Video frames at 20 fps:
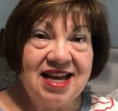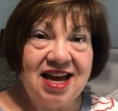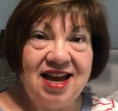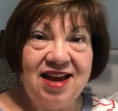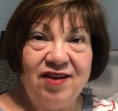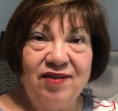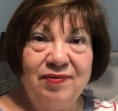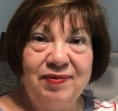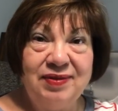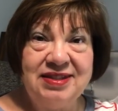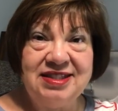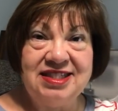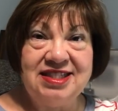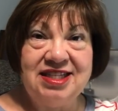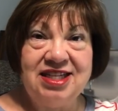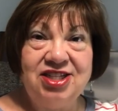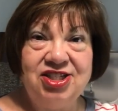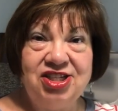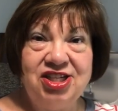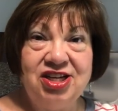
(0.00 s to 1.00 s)
I have been
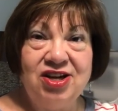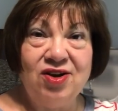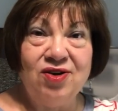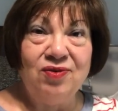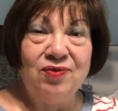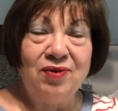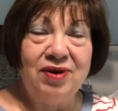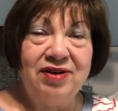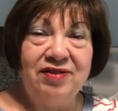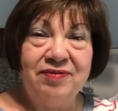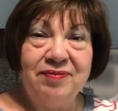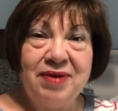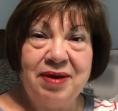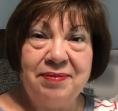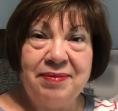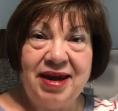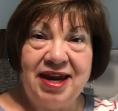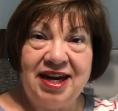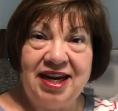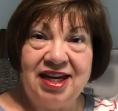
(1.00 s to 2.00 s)
stitching on one of my
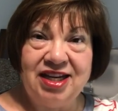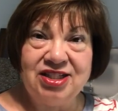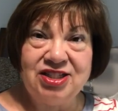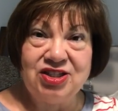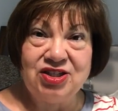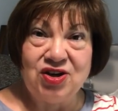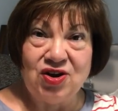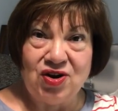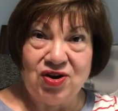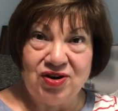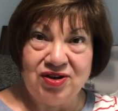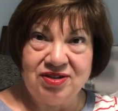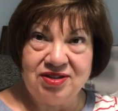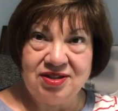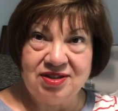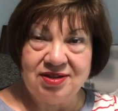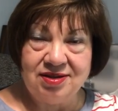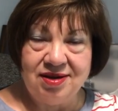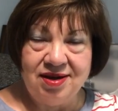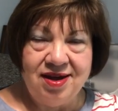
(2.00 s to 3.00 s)
mania
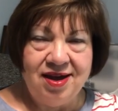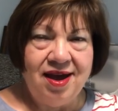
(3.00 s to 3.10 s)
starts.